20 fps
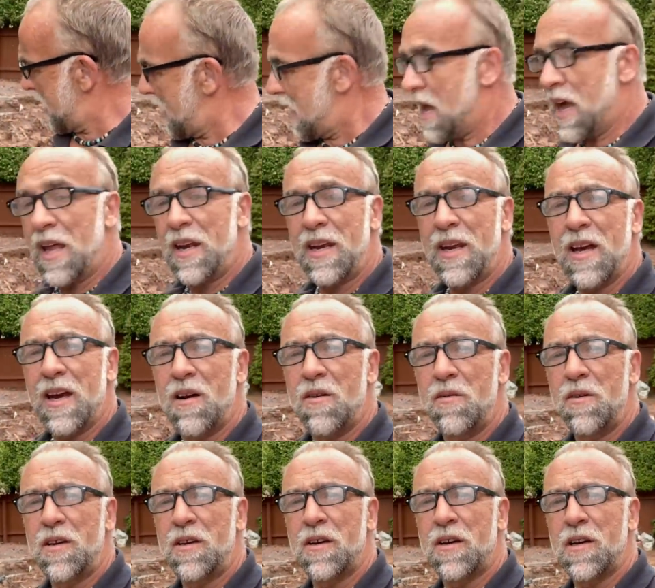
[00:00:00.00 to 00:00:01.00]
And now
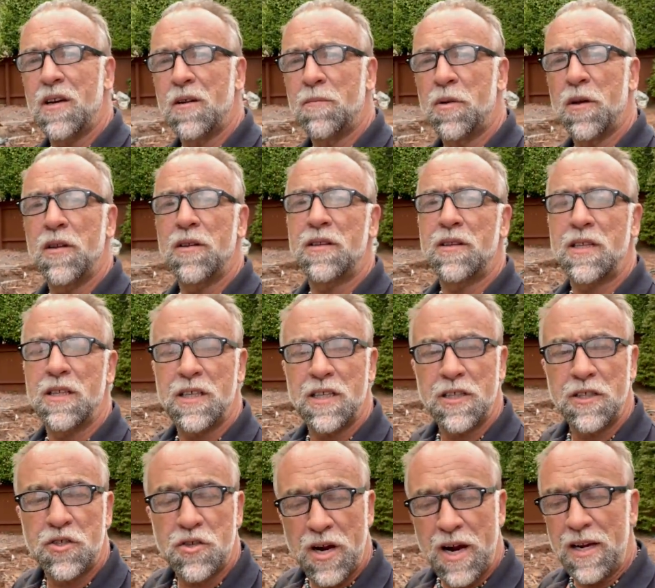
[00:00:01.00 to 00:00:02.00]
we've got to put the
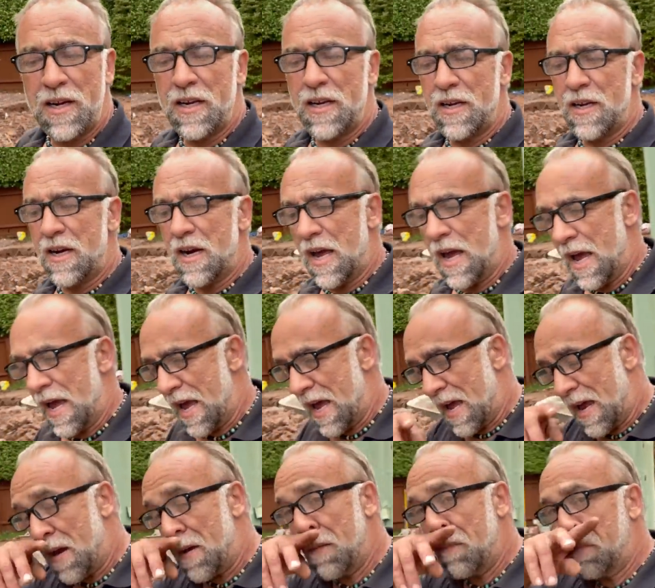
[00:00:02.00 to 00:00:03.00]
drain in
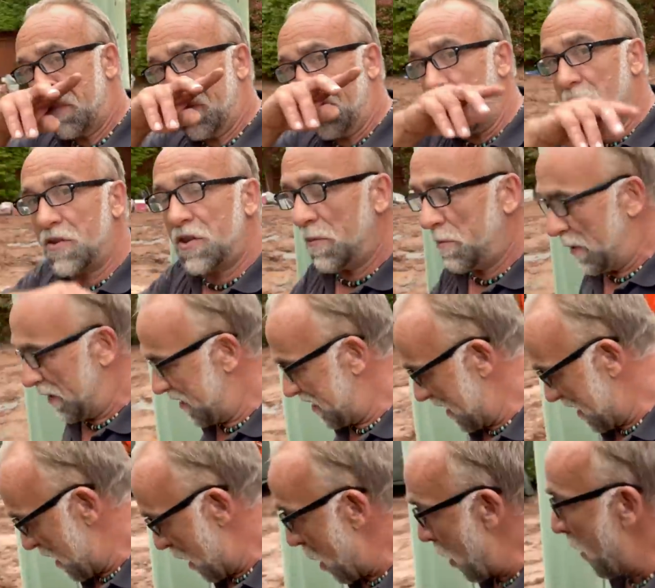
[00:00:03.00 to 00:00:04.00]
and put all the chippings
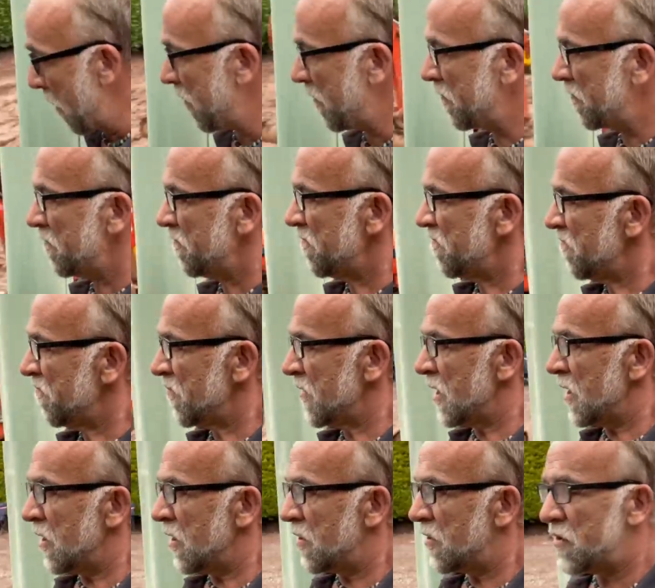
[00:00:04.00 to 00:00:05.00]
in.
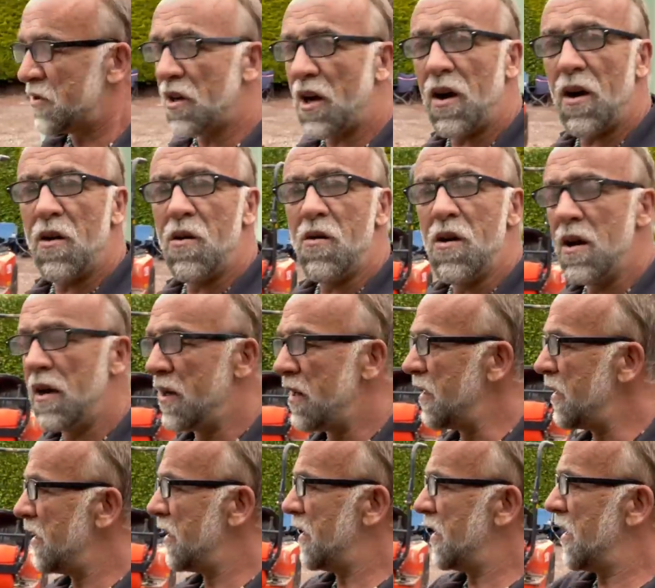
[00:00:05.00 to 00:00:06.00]
So,
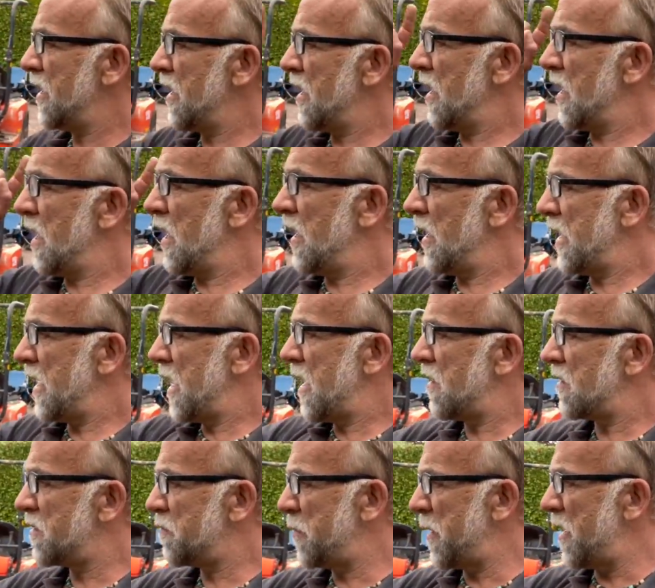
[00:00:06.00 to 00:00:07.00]
yeah,
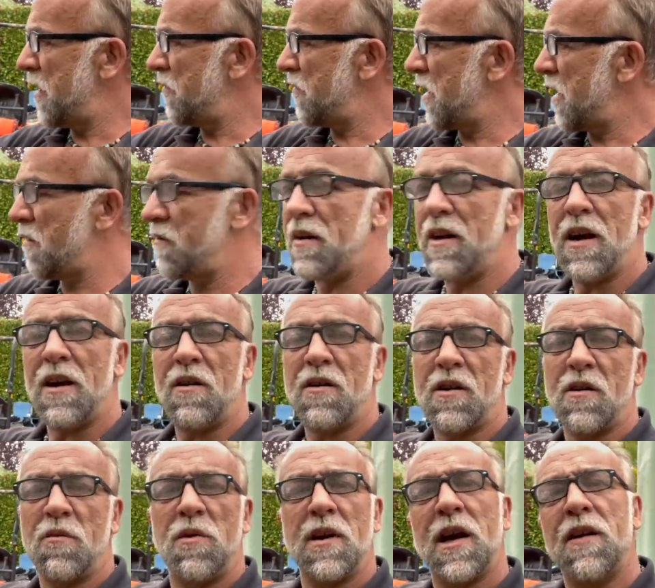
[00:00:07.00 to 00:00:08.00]
I'll spin it round now
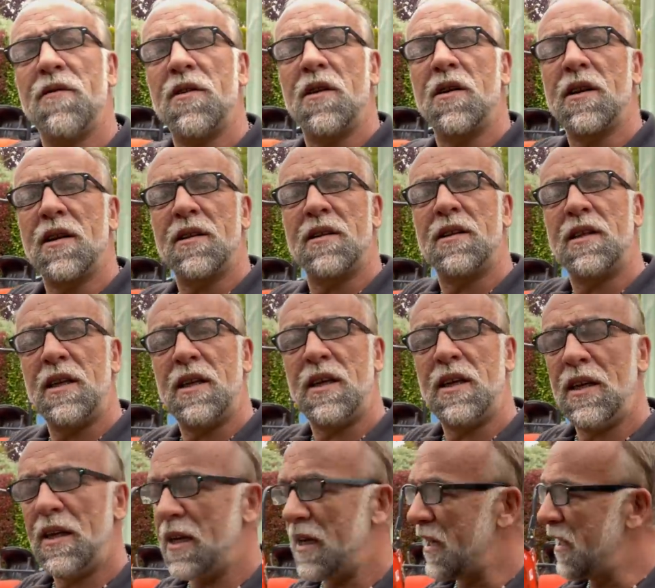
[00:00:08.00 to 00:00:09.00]
because we'll have a look at
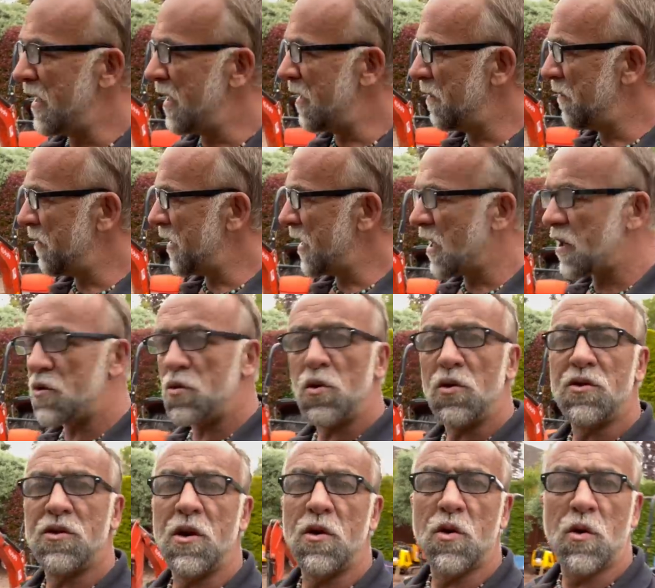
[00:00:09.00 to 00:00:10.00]
the actual
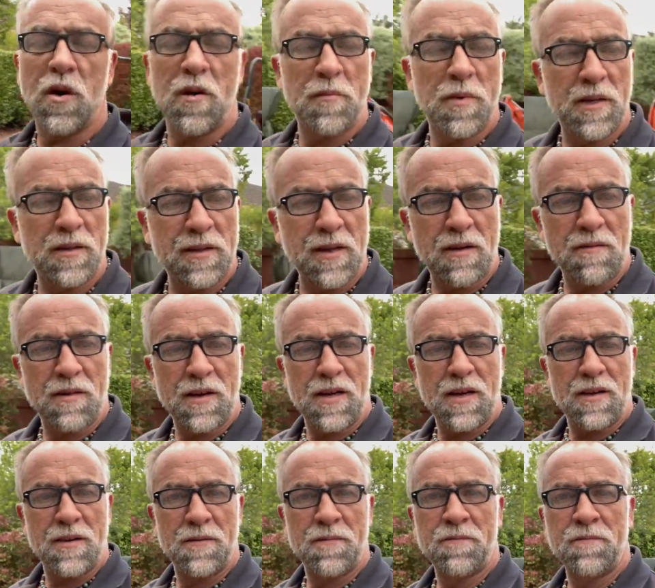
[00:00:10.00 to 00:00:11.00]
soakaway bit down
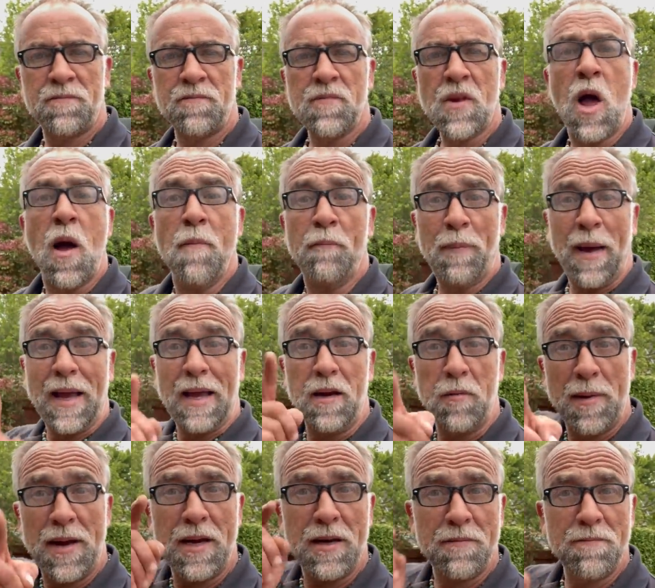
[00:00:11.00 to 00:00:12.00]
there. Back in a
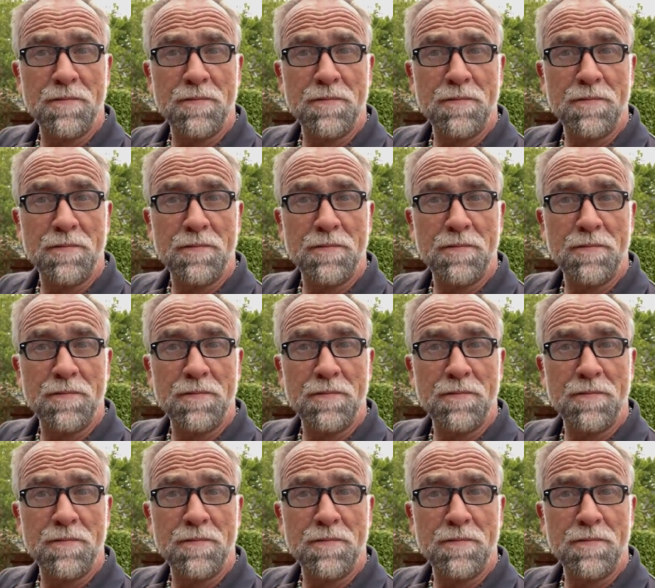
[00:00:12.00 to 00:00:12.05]
bit.